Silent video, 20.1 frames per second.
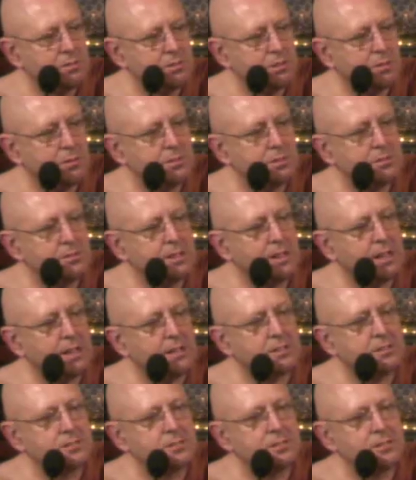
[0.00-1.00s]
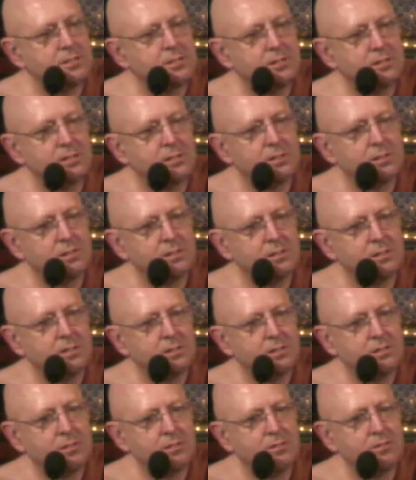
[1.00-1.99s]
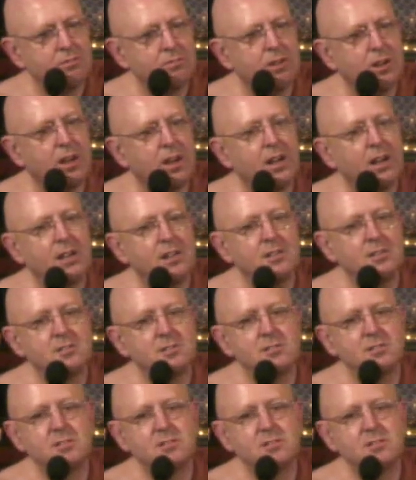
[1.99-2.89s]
it's a test. Rise